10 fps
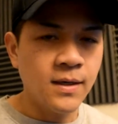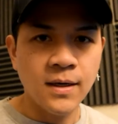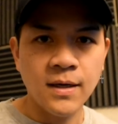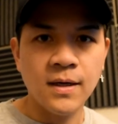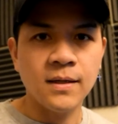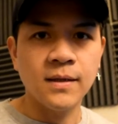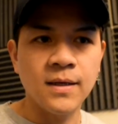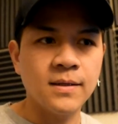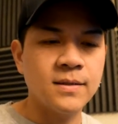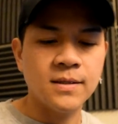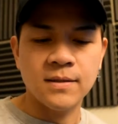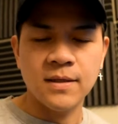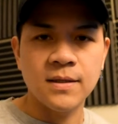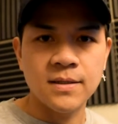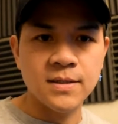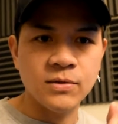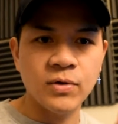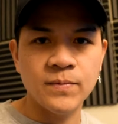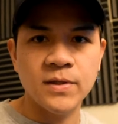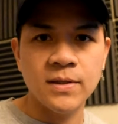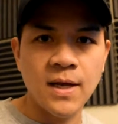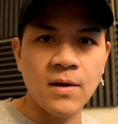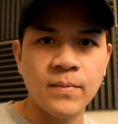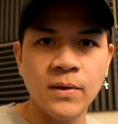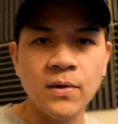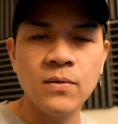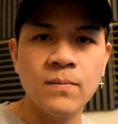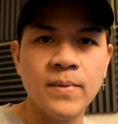I'll link it in the description down below.